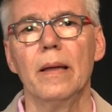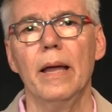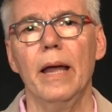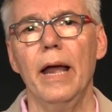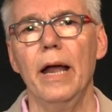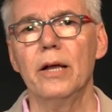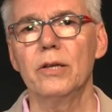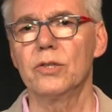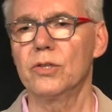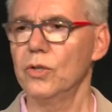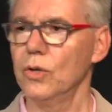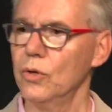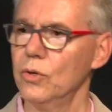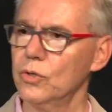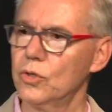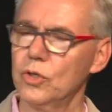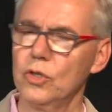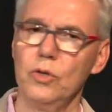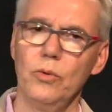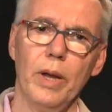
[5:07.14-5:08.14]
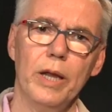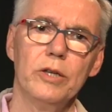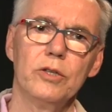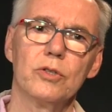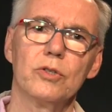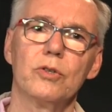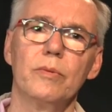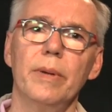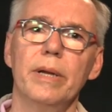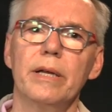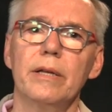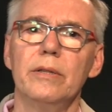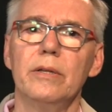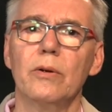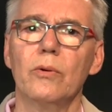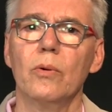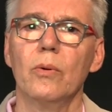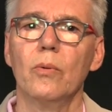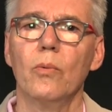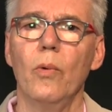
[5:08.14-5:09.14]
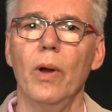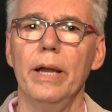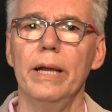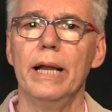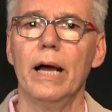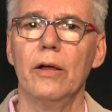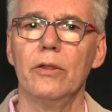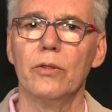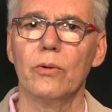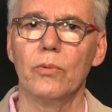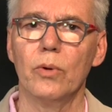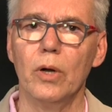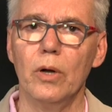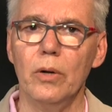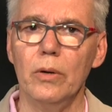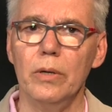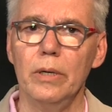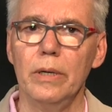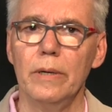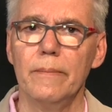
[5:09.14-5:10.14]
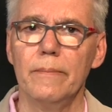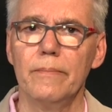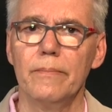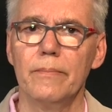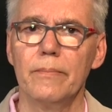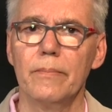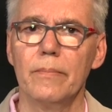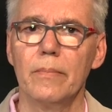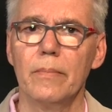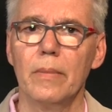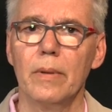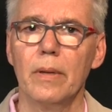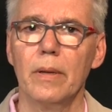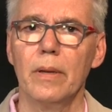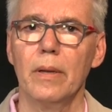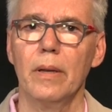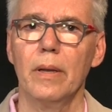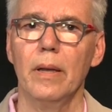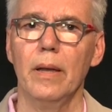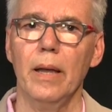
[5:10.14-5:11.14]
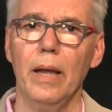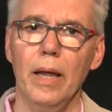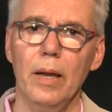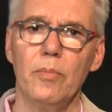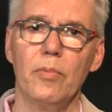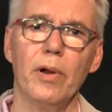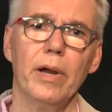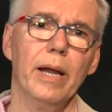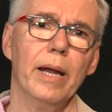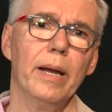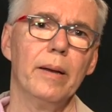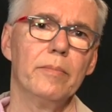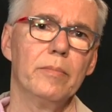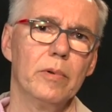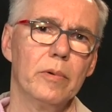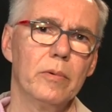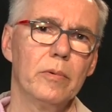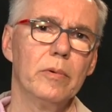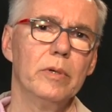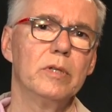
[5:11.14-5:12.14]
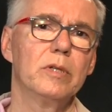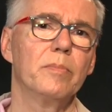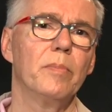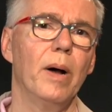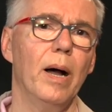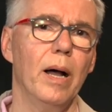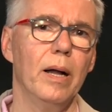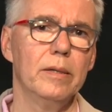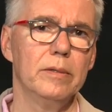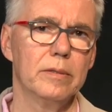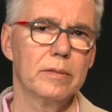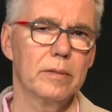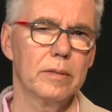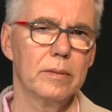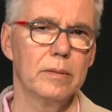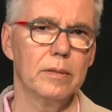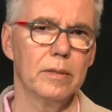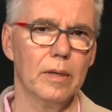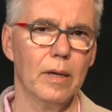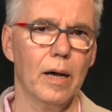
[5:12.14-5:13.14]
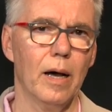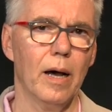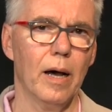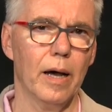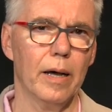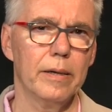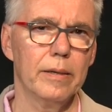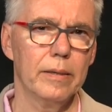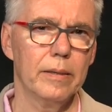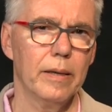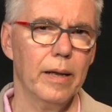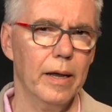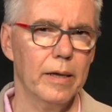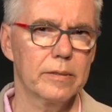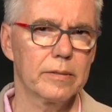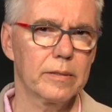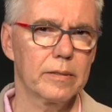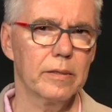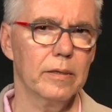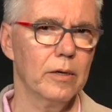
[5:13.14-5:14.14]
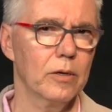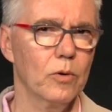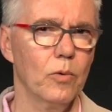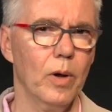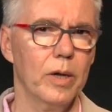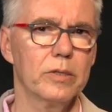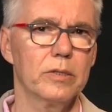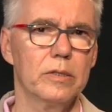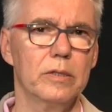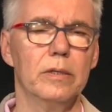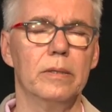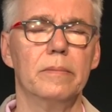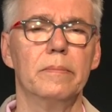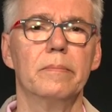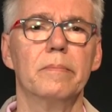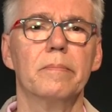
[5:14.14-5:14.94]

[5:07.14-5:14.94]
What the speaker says: As those two angels are making their way down the road, Abraham responds to God, asks a question.